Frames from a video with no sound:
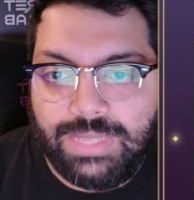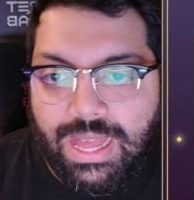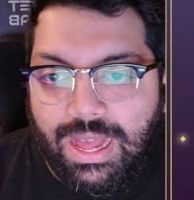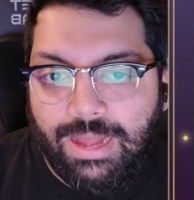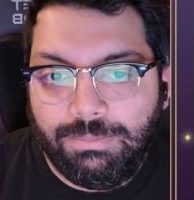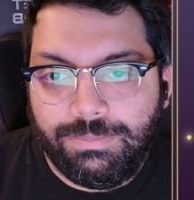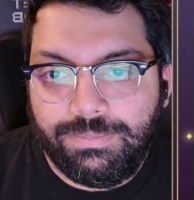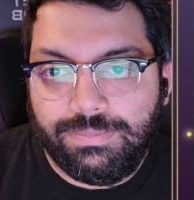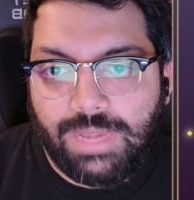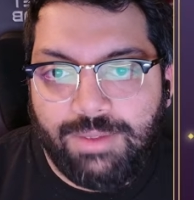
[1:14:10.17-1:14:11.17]

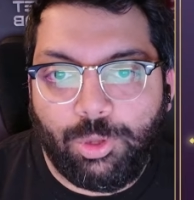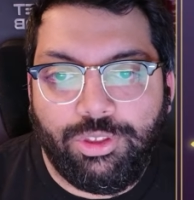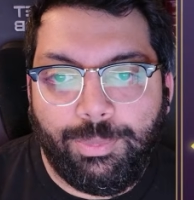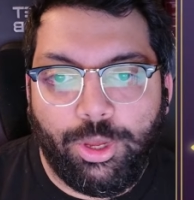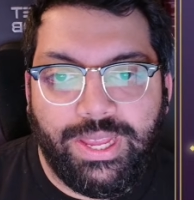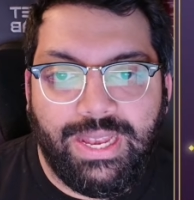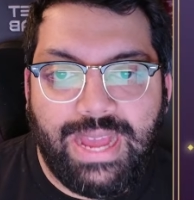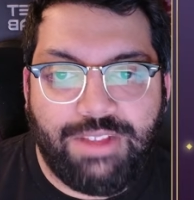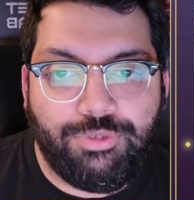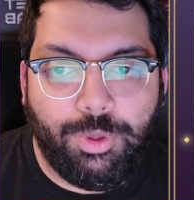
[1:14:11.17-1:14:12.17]
I've also put in
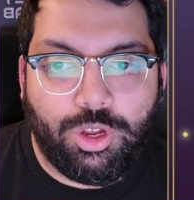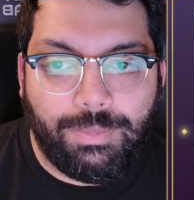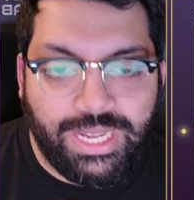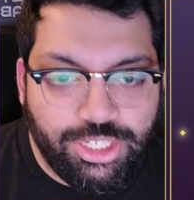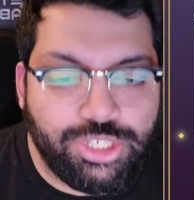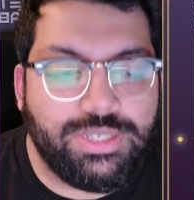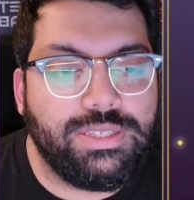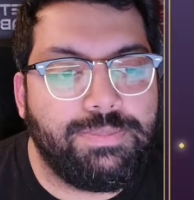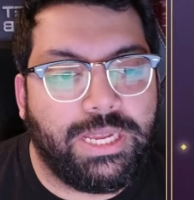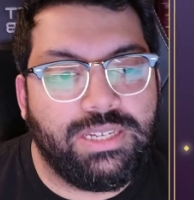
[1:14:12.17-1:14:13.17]
attribute
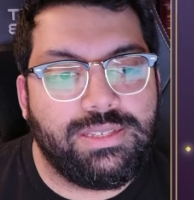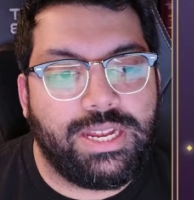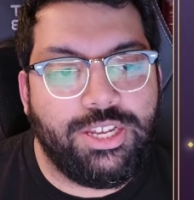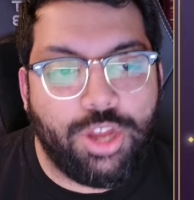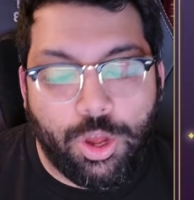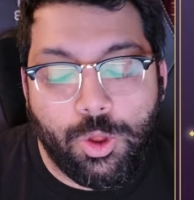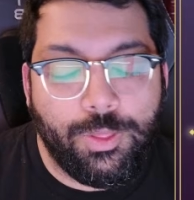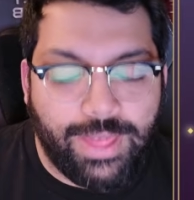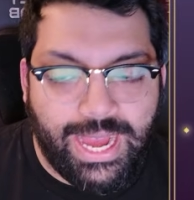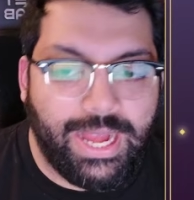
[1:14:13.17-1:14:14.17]
combinations because I know
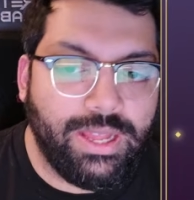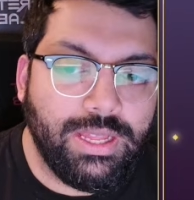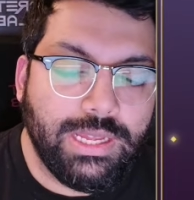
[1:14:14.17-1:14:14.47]
that